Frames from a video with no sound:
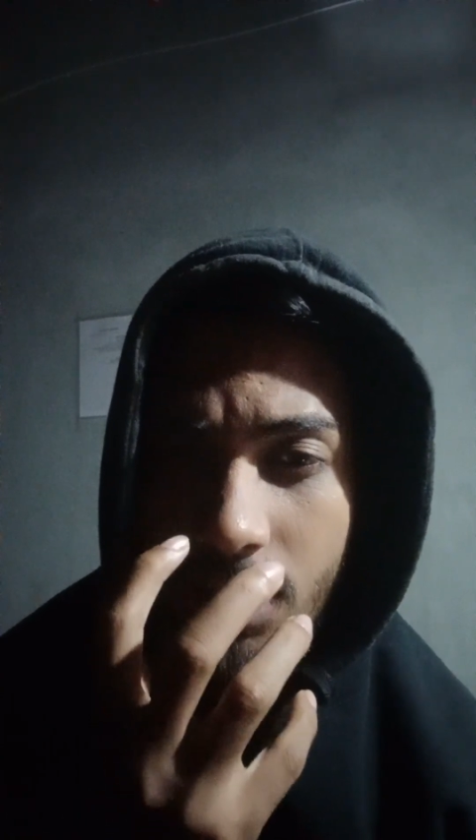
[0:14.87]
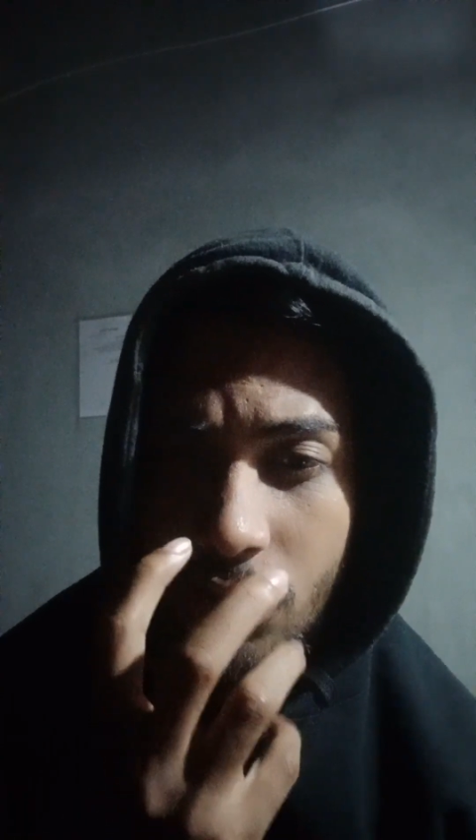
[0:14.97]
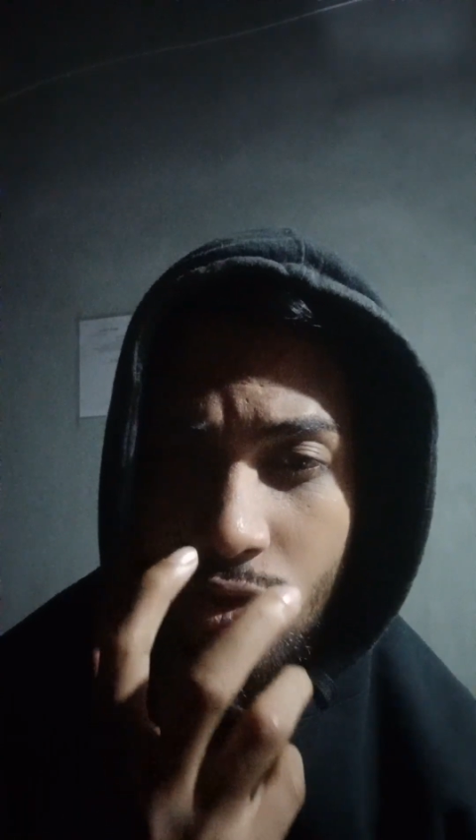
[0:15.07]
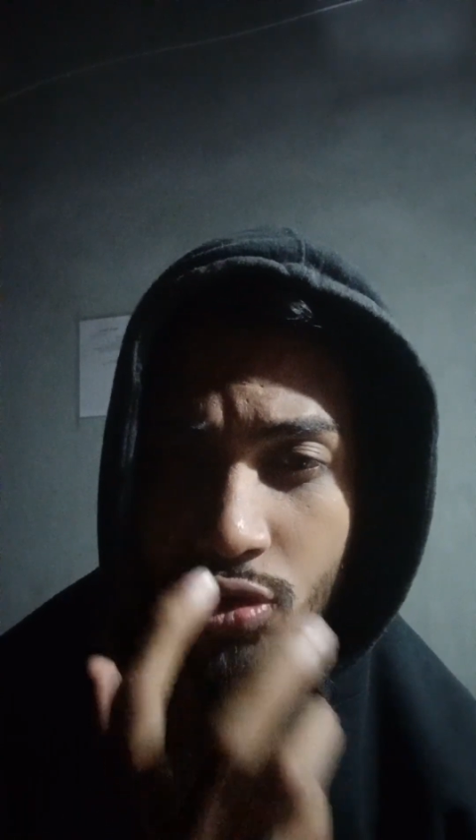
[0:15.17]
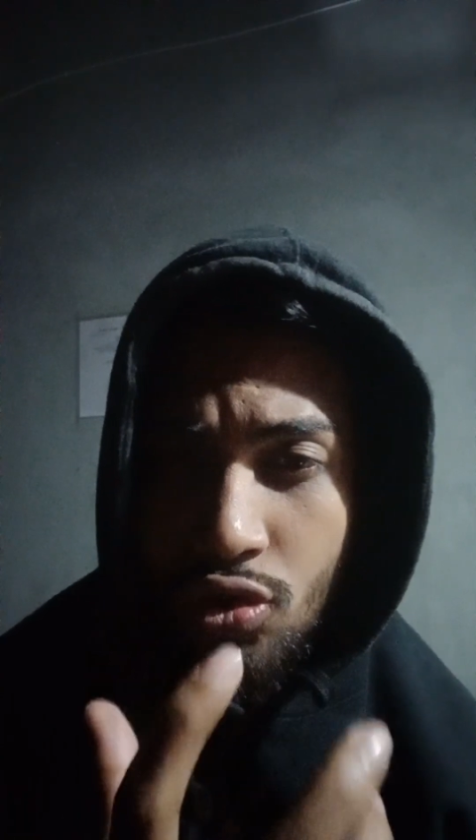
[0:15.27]

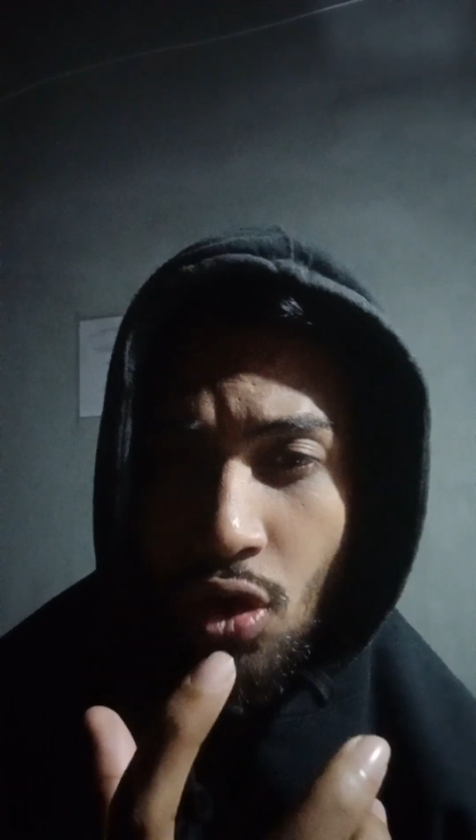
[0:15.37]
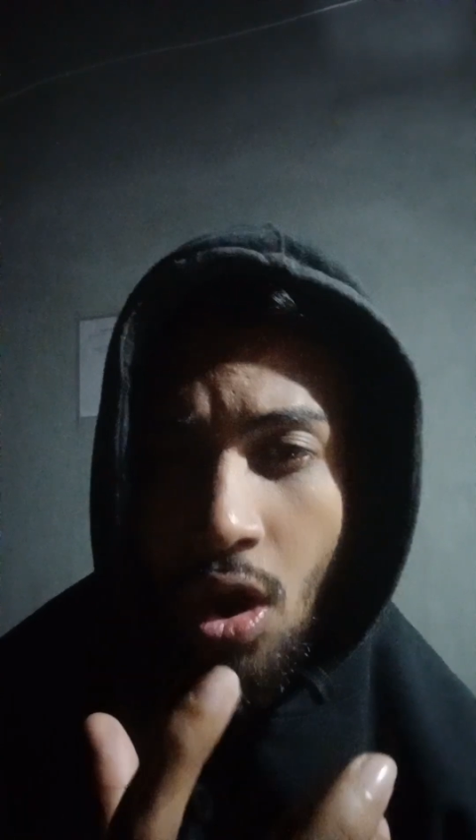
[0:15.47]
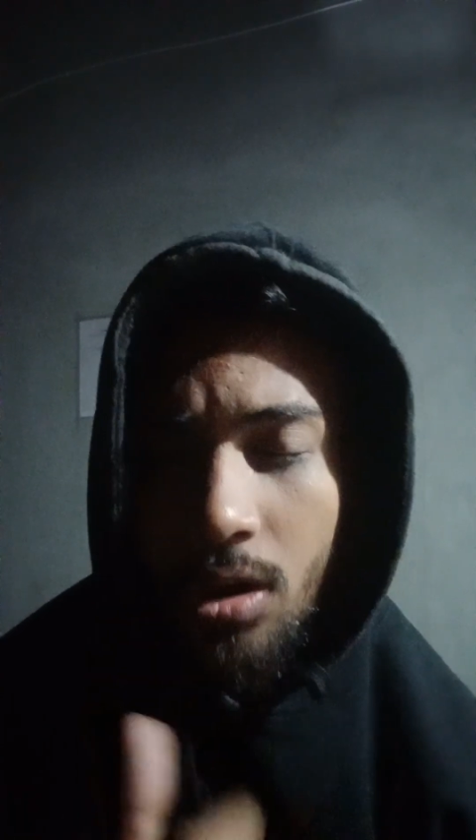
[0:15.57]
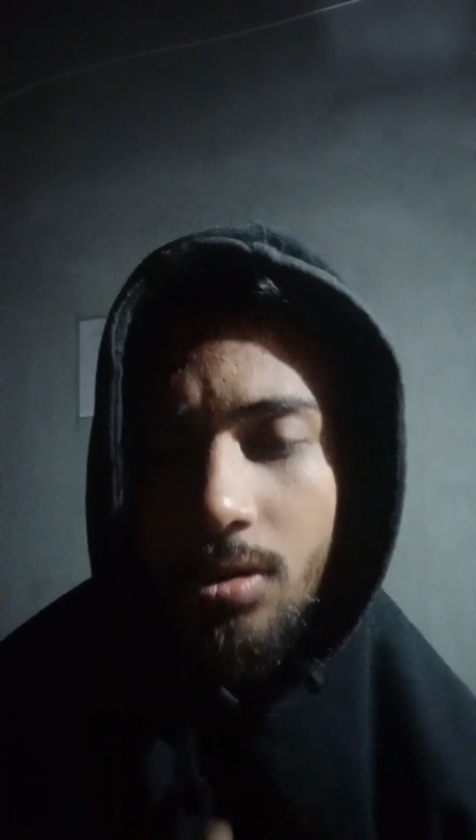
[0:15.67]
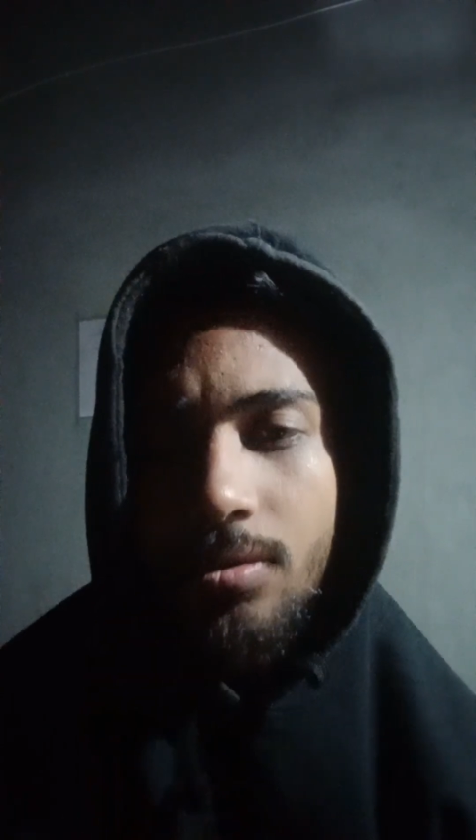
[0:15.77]

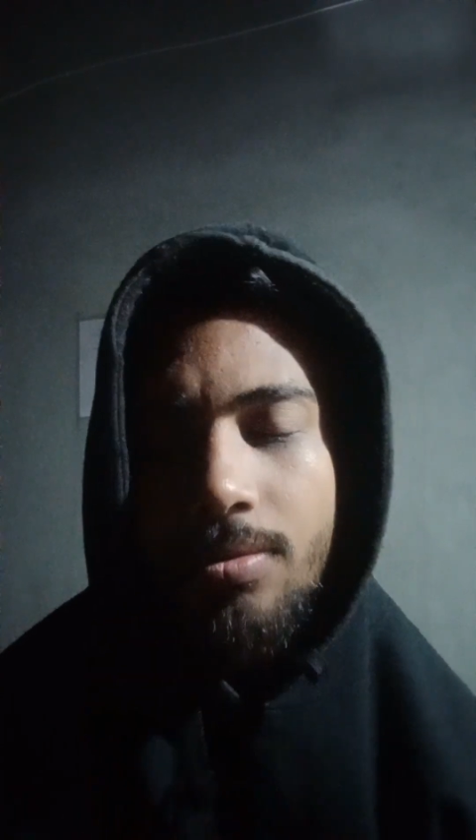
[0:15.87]
strong